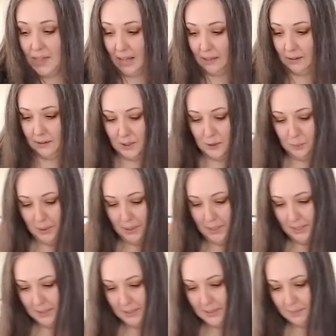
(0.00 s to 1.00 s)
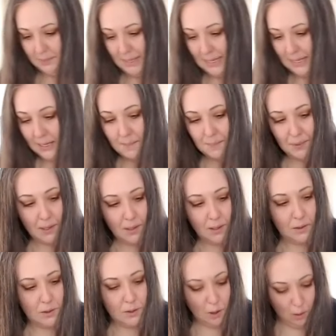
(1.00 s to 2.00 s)
That looks pretty good to me.
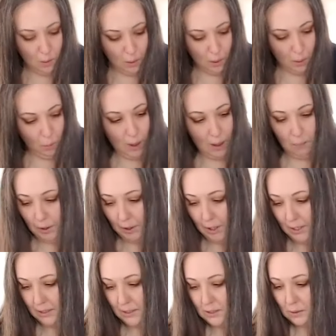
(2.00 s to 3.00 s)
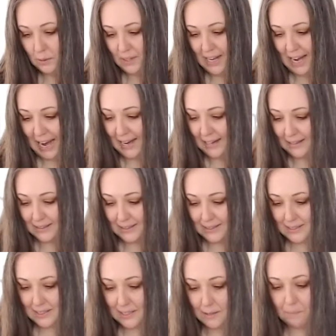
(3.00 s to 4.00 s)
So what we're going to do
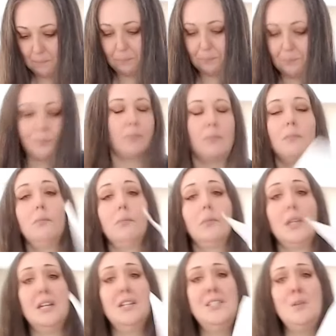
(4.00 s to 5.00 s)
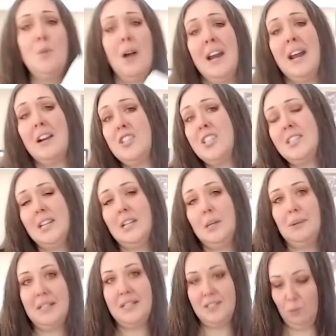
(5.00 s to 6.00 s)
next is you want to actually take
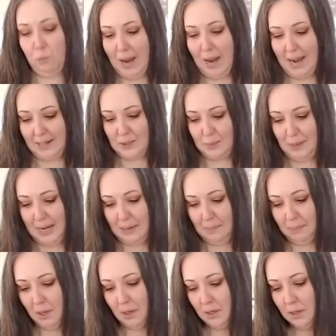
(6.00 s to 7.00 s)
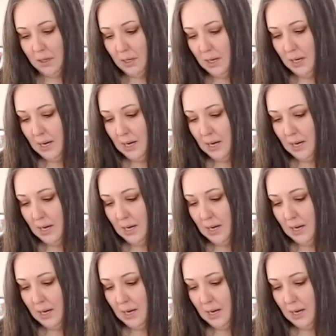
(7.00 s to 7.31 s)
a piece of wax paper.